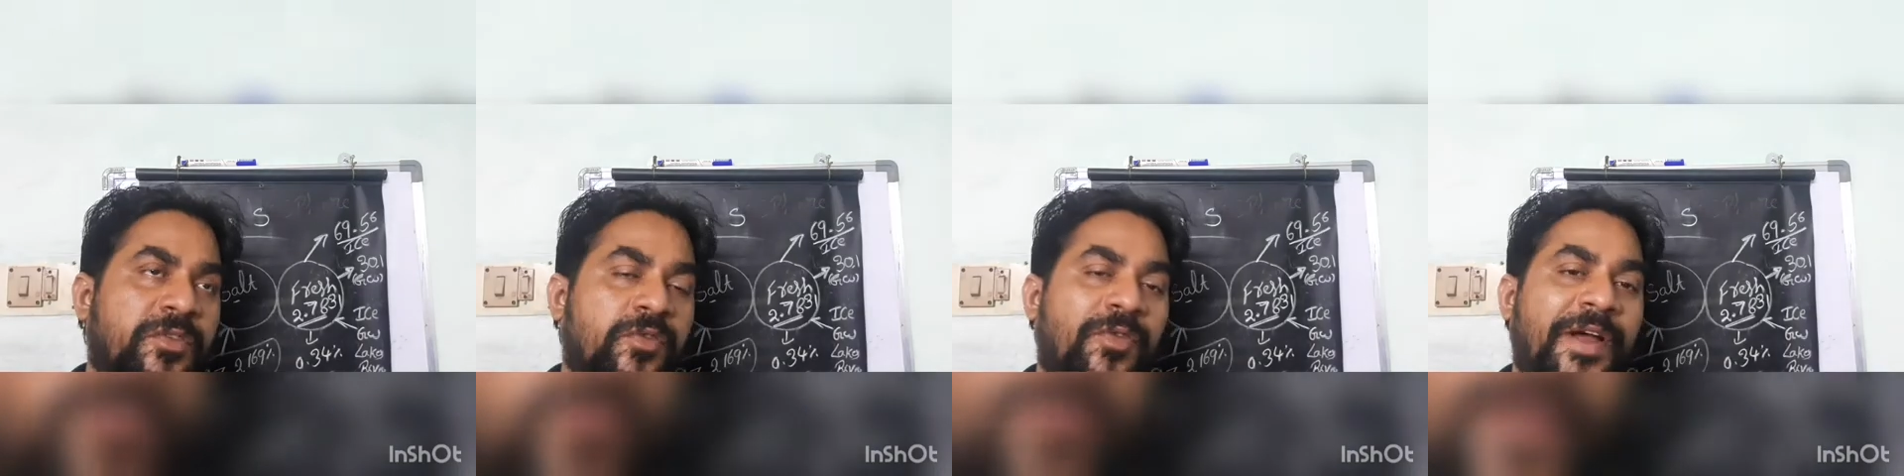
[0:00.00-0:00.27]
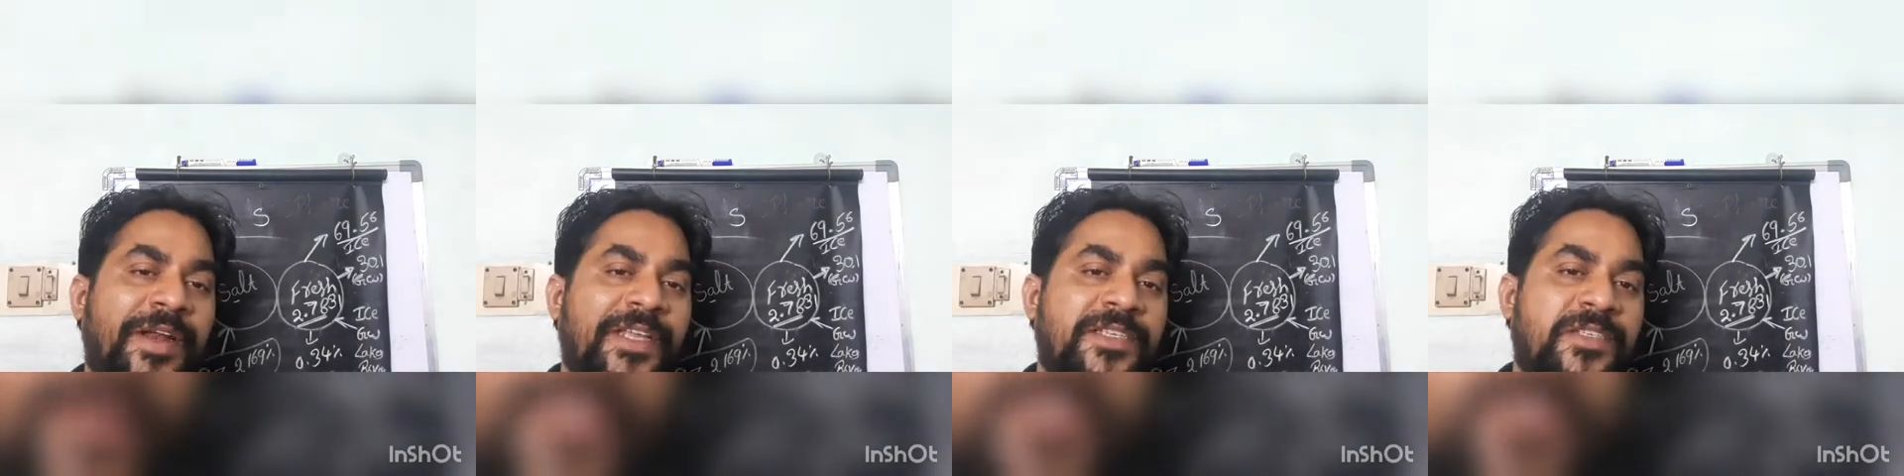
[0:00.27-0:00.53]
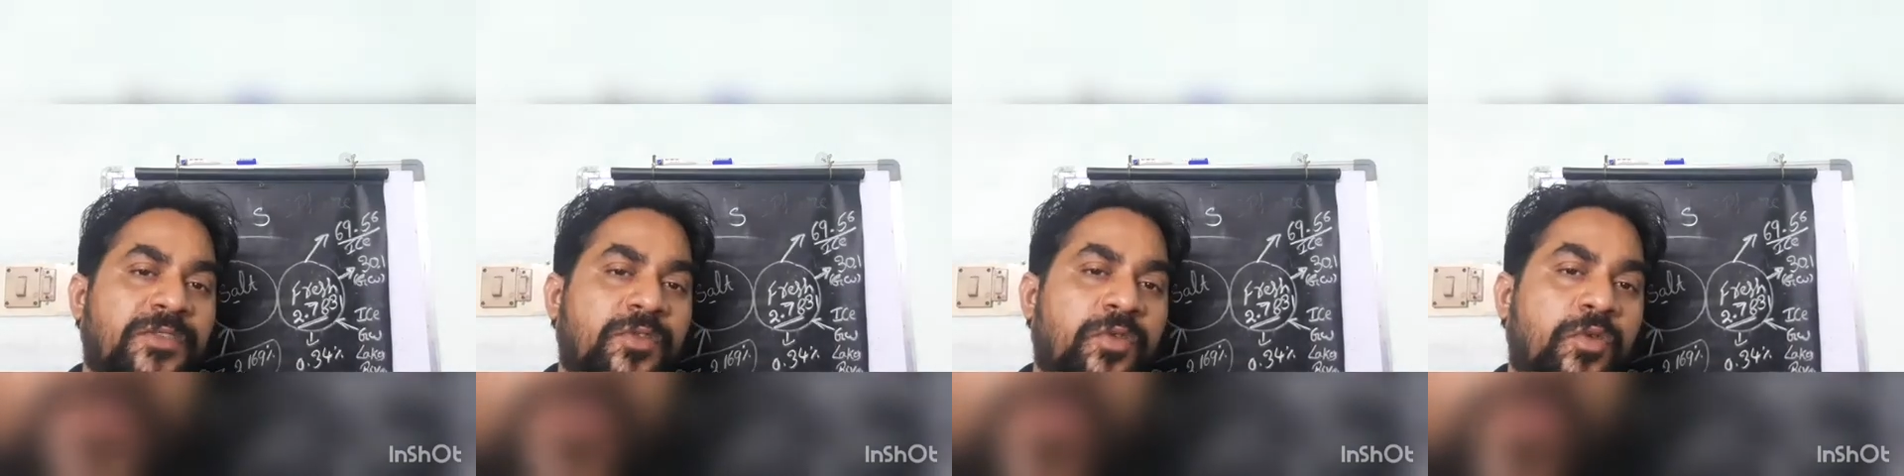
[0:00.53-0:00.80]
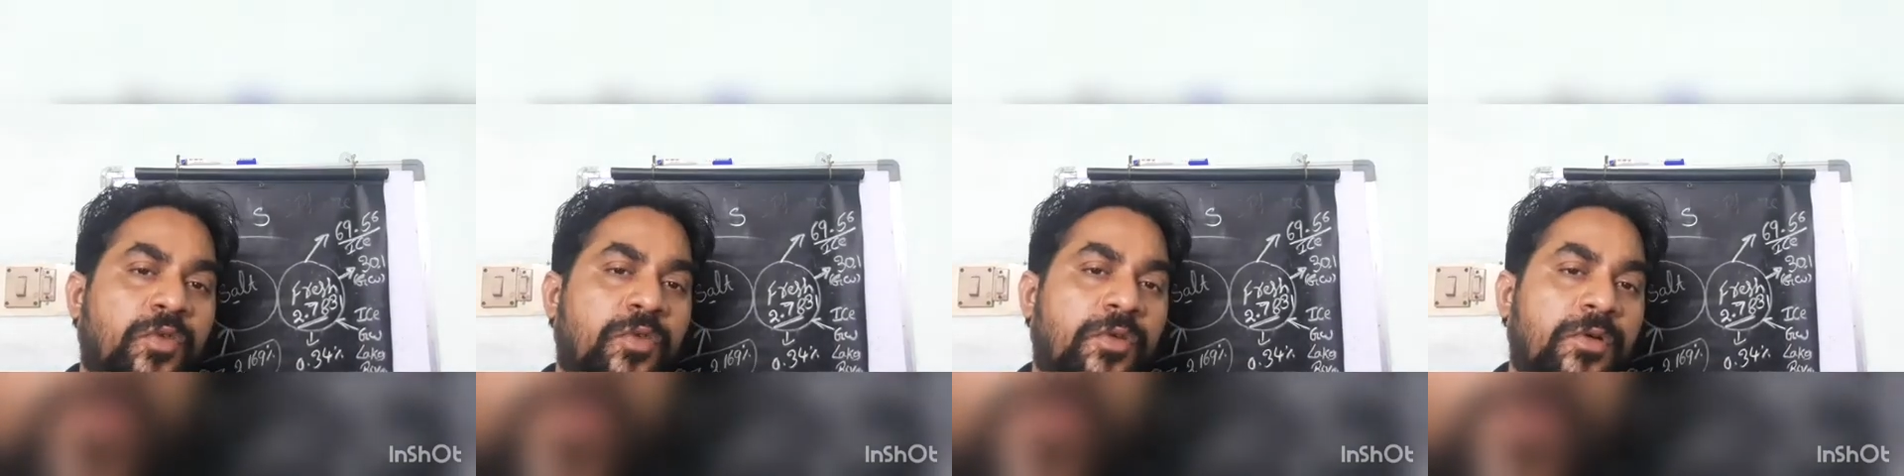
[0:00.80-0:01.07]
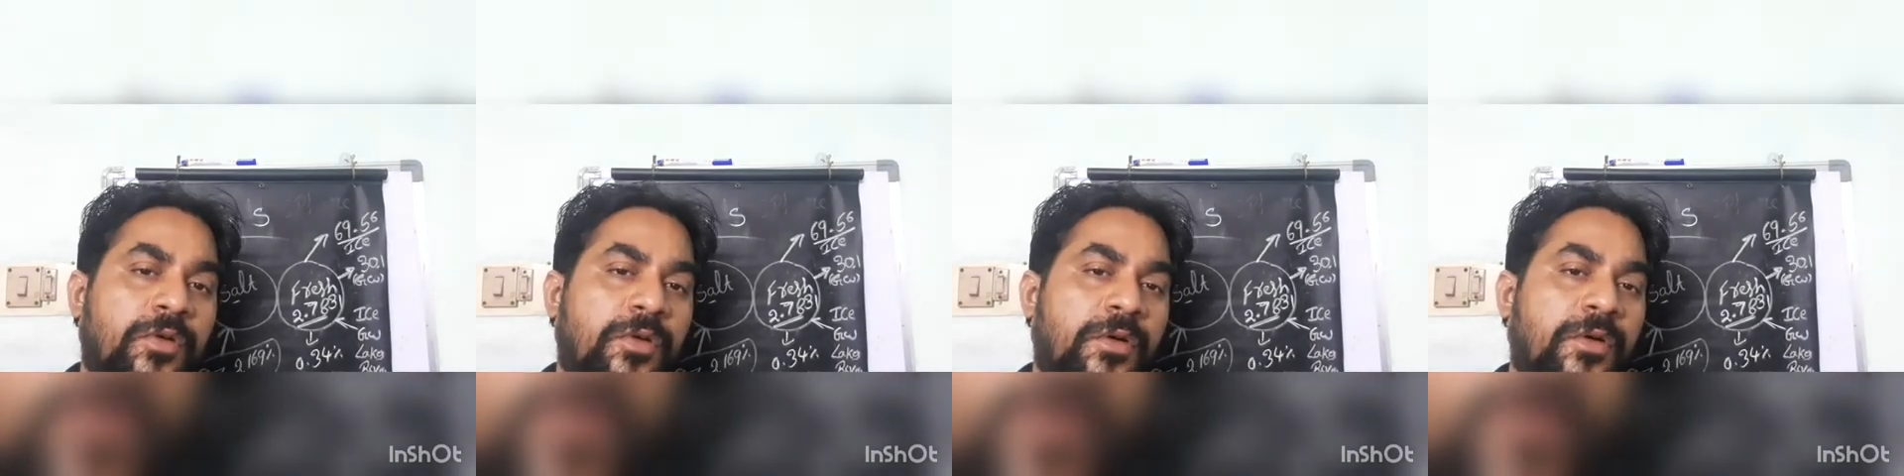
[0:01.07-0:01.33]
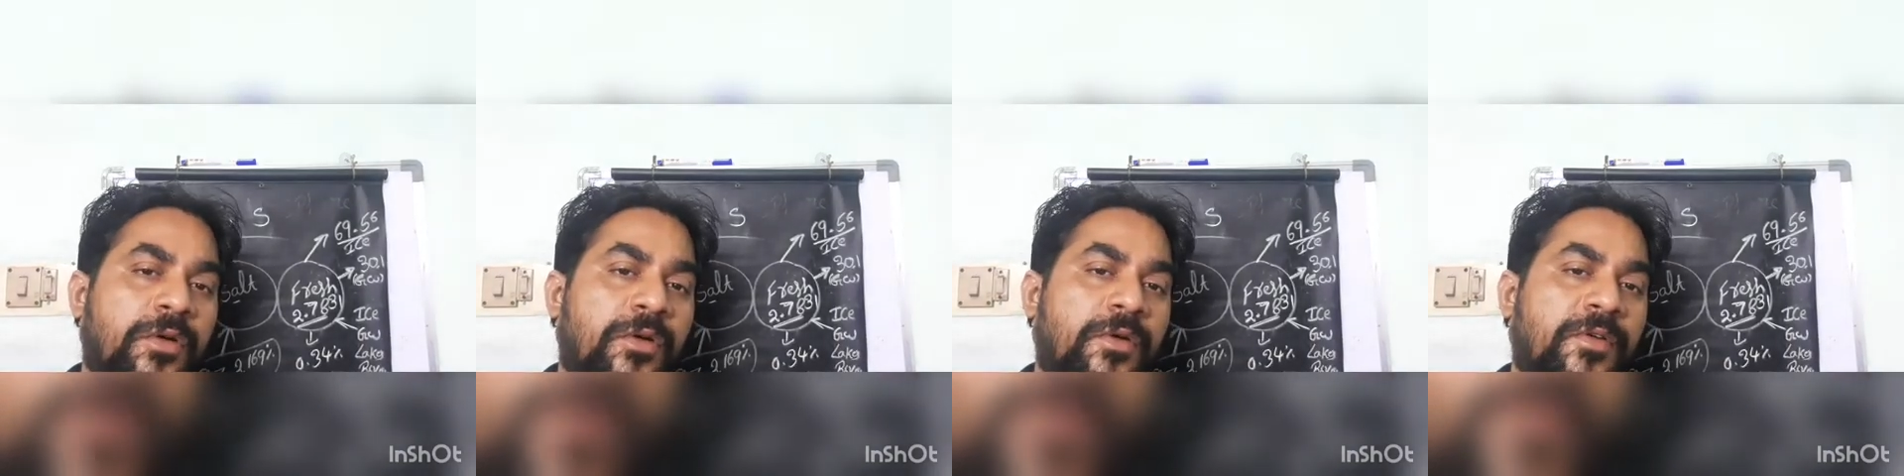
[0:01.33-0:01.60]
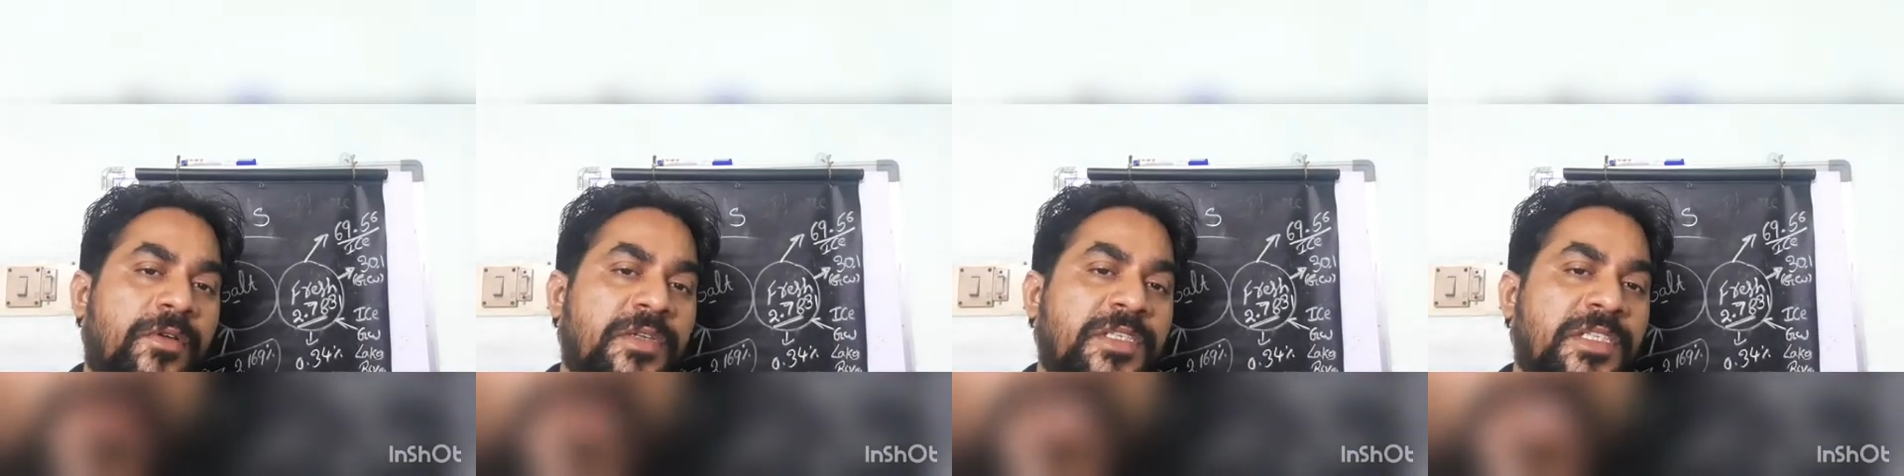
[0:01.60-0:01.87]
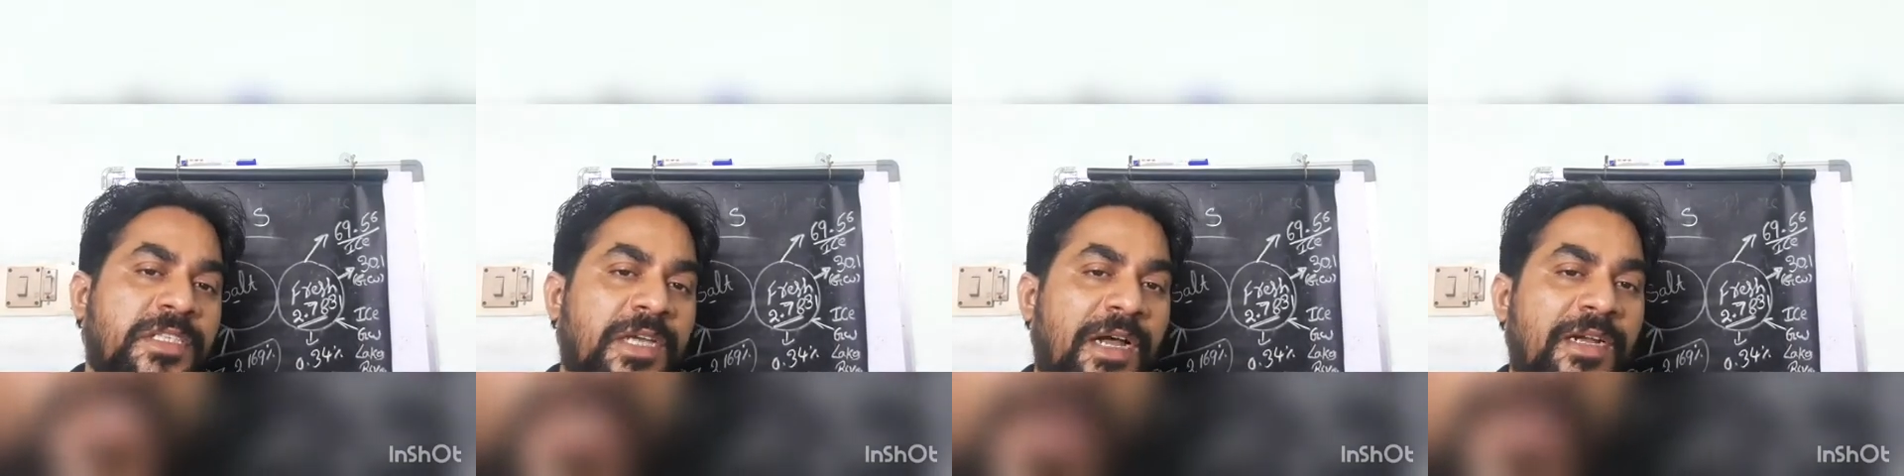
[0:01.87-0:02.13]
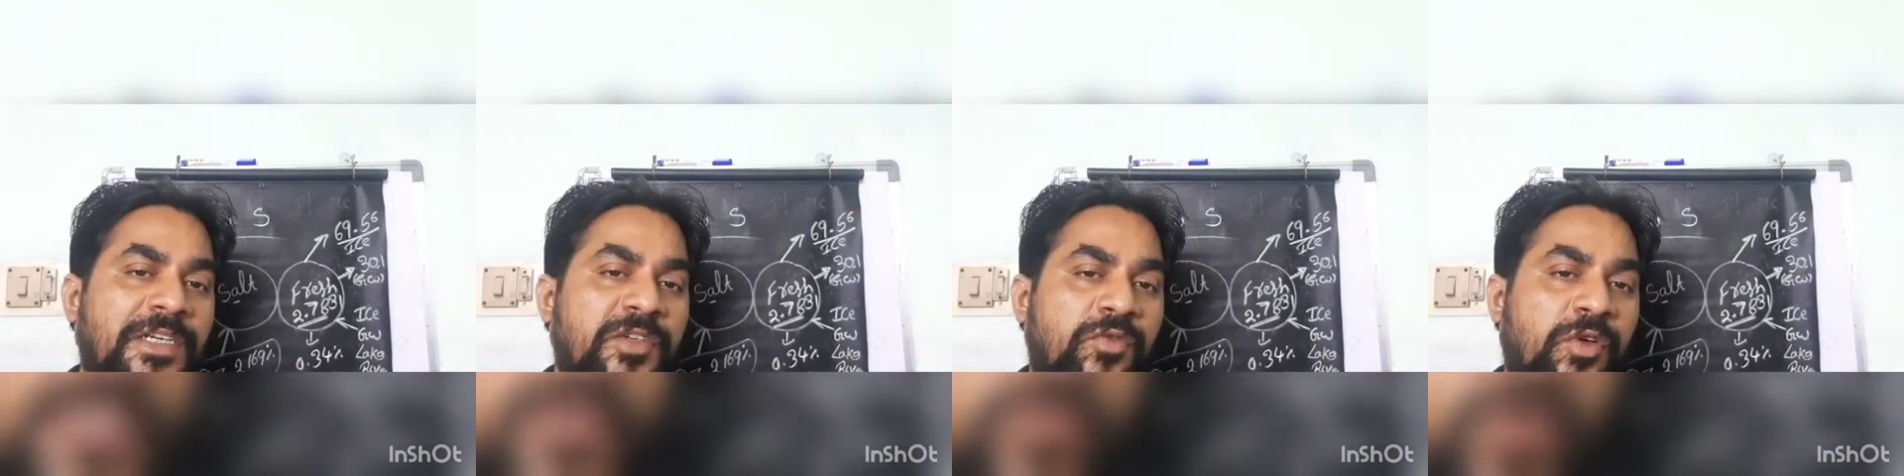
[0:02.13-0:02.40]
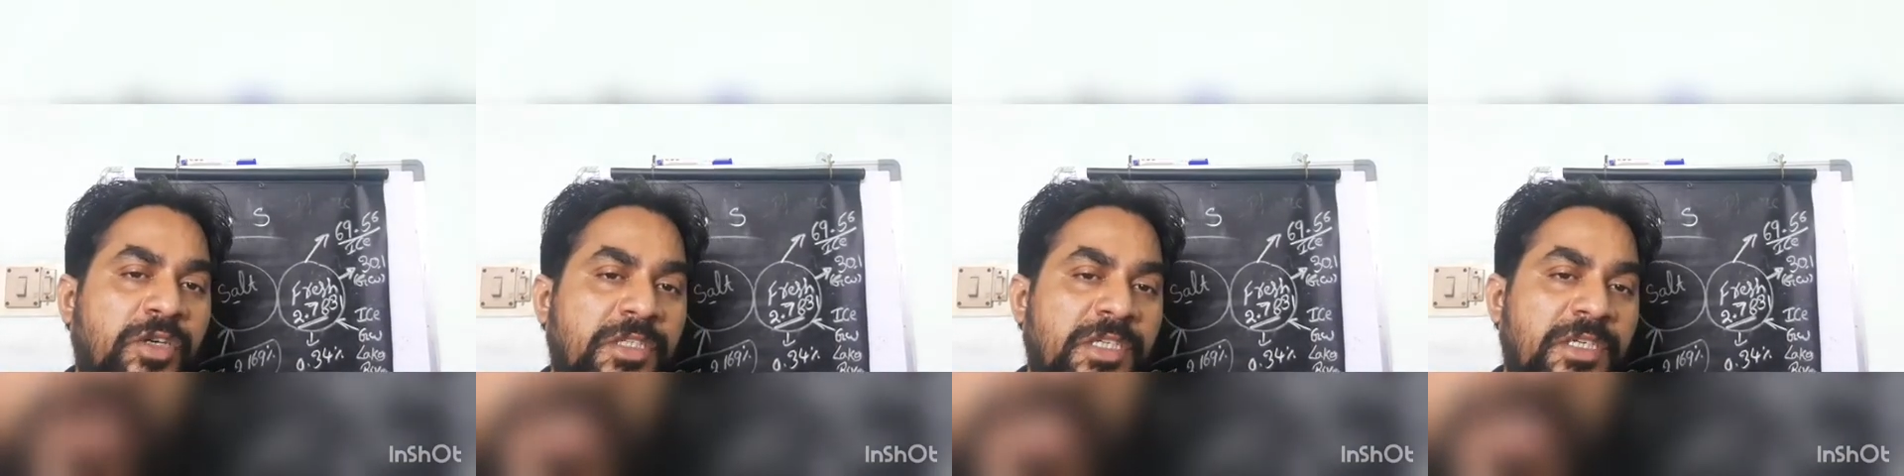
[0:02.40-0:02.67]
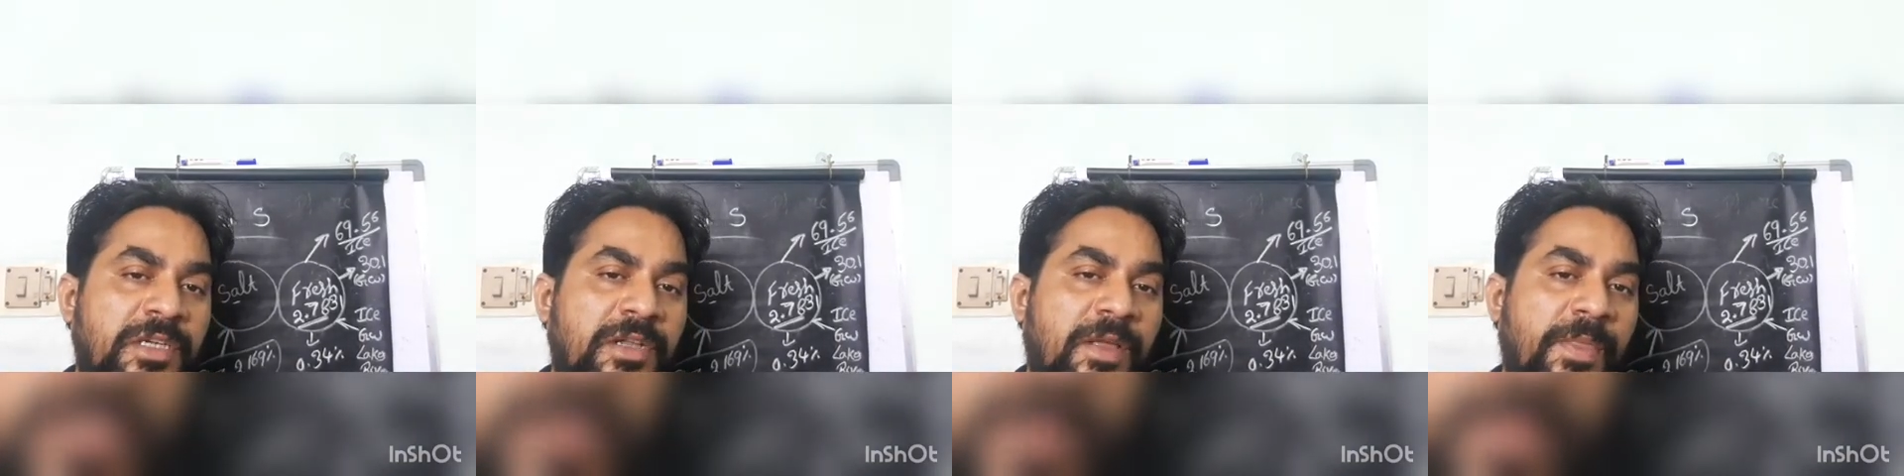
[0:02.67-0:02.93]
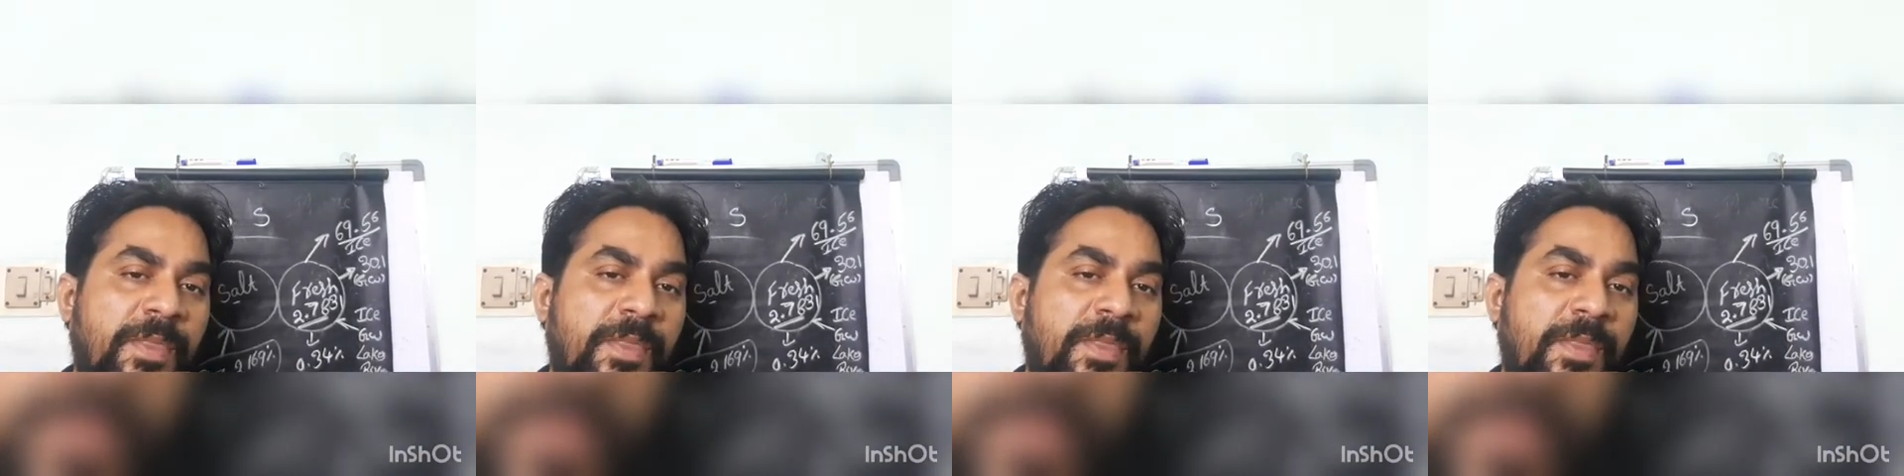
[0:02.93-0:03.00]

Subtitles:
One is salt water